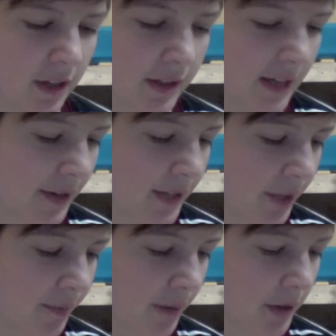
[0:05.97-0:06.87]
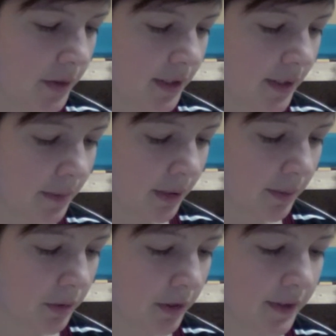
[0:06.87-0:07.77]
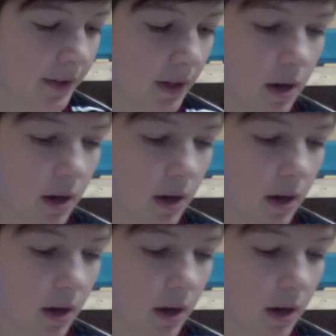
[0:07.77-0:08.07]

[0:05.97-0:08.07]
on downtown posts and billboards,